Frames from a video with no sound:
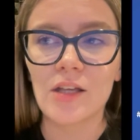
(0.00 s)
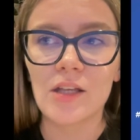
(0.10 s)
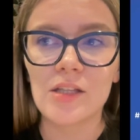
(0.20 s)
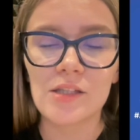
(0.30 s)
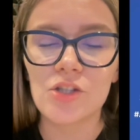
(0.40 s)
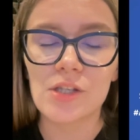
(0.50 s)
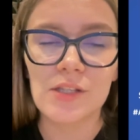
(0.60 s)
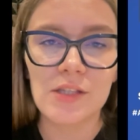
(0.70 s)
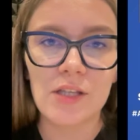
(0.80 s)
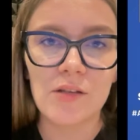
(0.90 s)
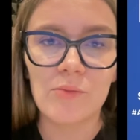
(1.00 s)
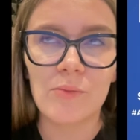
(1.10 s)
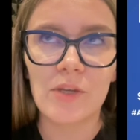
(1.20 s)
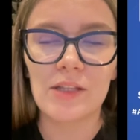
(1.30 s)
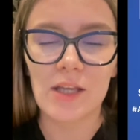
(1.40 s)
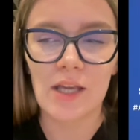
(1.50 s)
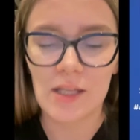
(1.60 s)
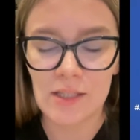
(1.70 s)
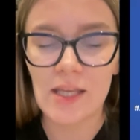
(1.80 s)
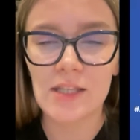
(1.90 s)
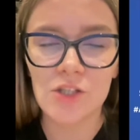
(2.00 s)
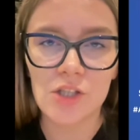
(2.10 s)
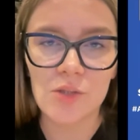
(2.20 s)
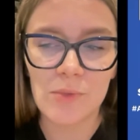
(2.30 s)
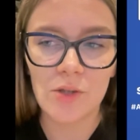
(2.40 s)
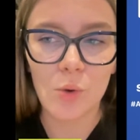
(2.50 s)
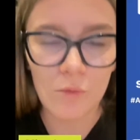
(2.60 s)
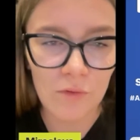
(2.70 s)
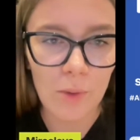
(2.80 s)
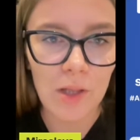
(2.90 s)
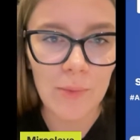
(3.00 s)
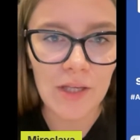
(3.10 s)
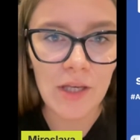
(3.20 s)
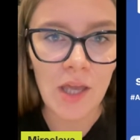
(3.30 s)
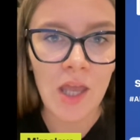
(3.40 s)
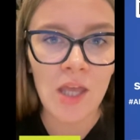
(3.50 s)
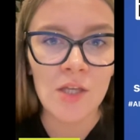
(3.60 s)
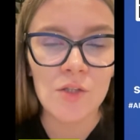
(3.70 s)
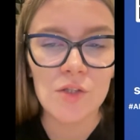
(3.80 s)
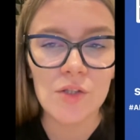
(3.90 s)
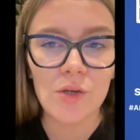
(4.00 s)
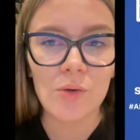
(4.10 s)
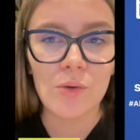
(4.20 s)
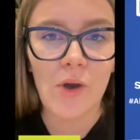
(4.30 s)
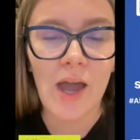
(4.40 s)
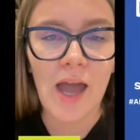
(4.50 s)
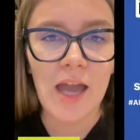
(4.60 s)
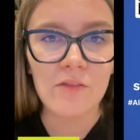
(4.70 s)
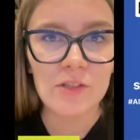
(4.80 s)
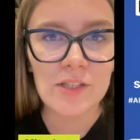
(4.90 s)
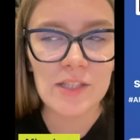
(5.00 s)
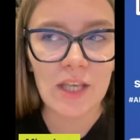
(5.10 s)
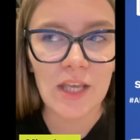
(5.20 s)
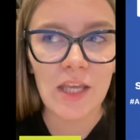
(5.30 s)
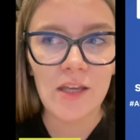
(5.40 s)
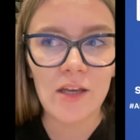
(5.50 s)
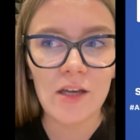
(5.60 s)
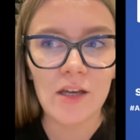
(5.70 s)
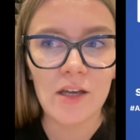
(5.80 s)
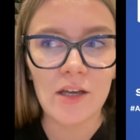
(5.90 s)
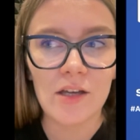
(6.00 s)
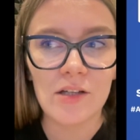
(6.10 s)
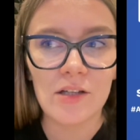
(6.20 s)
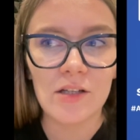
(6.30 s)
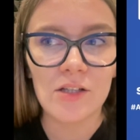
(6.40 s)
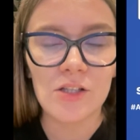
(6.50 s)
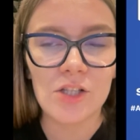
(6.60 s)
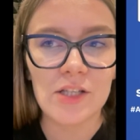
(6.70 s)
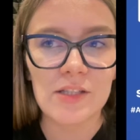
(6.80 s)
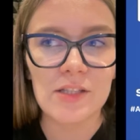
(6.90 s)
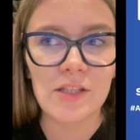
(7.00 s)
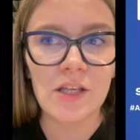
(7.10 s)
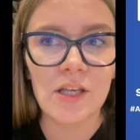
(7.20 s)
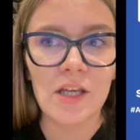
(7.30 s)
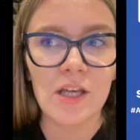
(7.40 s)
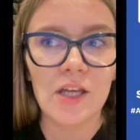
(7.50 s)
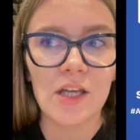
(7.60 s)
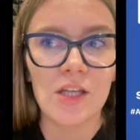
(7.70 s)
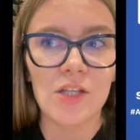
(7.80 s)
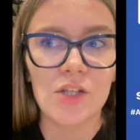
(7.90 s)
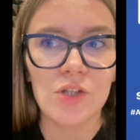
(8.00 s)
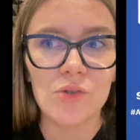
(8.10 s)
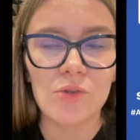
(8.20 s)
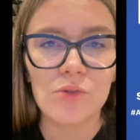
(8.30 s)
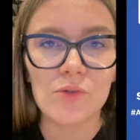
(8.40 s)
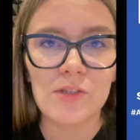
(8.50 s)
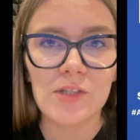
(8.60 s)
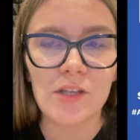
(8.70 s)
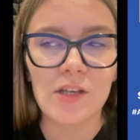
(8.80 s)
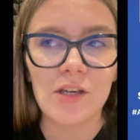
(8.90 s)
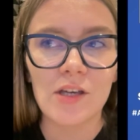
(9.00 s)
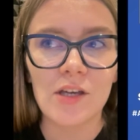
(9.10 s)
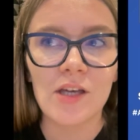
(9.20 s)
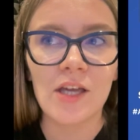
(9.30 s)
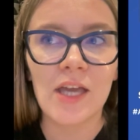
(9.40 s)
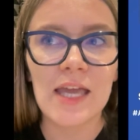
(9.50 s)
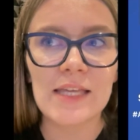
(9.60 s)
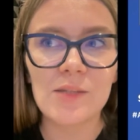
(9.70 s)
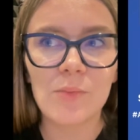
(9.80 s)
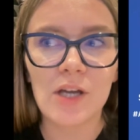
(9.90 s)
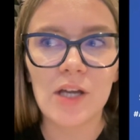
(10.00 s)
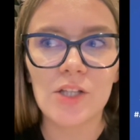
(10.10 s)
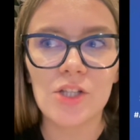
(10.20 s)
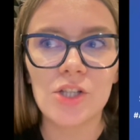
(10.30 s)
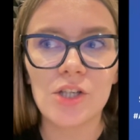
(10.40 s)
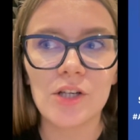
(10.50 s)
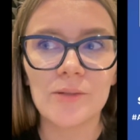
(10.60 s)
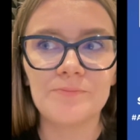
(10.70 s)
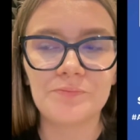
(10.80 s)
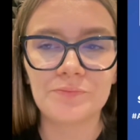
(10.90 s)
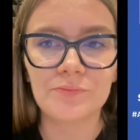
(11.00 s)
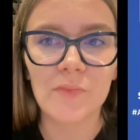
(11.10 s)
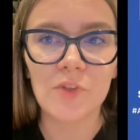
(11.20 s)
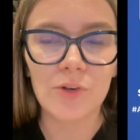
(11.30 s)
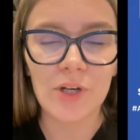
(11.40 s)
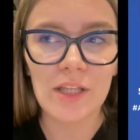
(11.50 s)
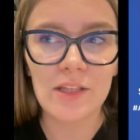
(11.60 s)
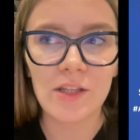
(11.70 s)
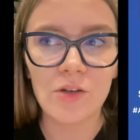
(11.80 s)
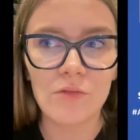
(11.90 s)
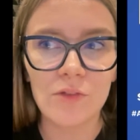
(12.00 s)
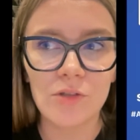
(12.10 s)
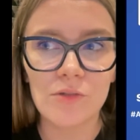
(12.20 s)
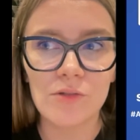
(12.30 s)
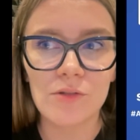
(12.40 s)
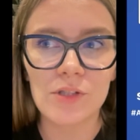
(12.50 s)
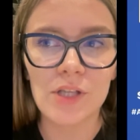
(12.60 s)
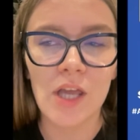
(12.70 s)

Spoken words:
it's just it has just been overwhelming. So I would say just use as much targeting of the users